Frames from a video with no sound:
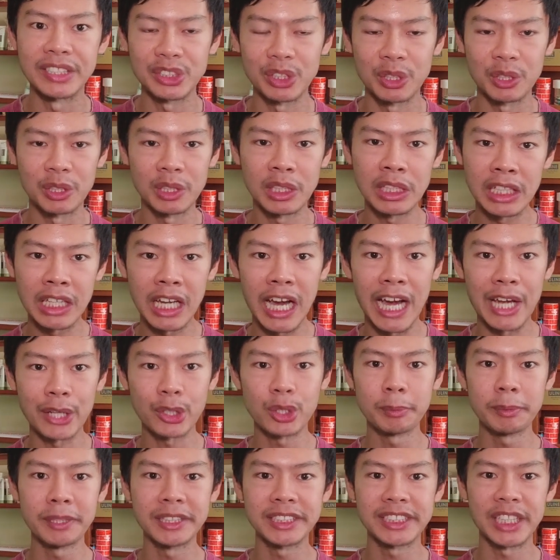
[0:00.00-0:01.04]
So I
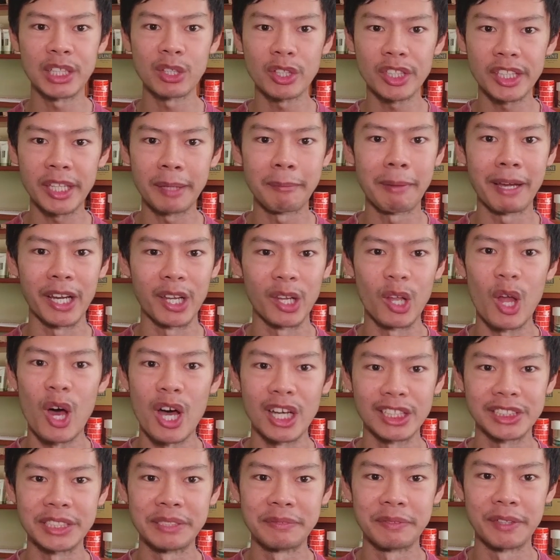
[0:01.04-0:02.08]
could be selling them at a
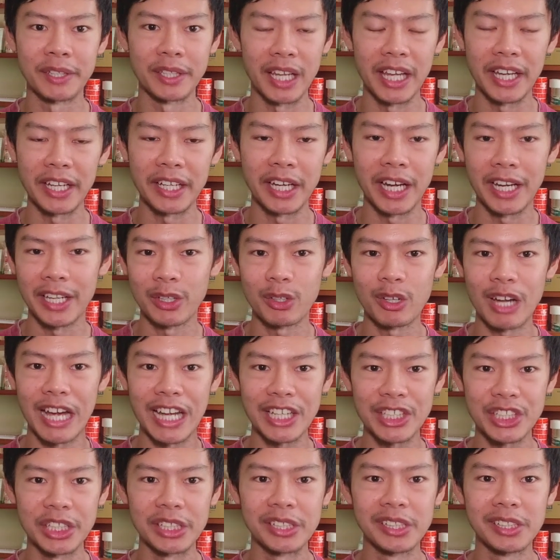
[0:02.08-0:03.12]
loss even. Like I don't
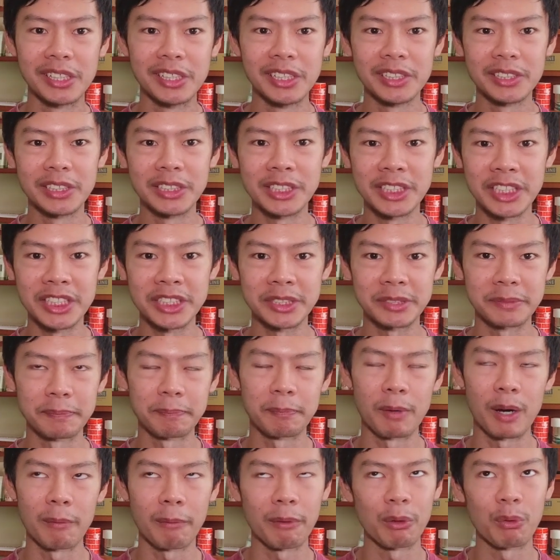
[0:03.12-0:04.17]
actually, this is
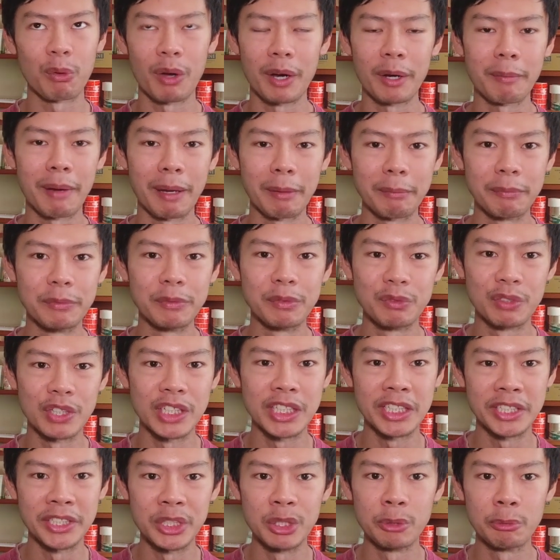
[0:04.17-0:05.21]
probably one of my
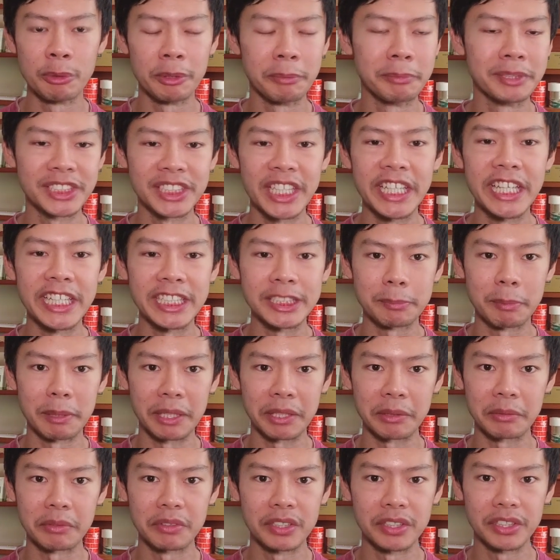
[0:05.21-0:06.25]
really newbie mistakes,
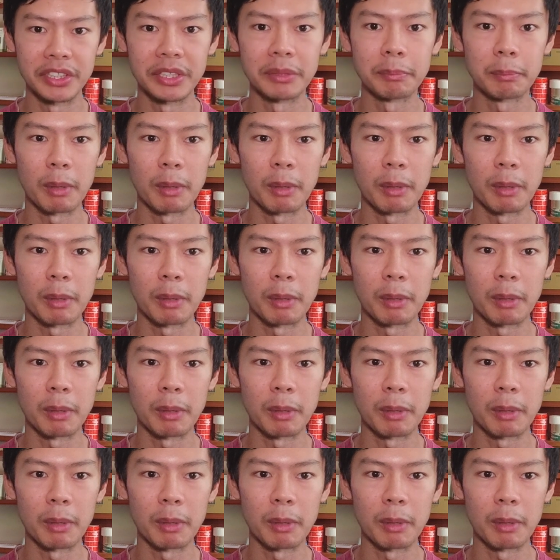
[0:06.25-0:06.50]
but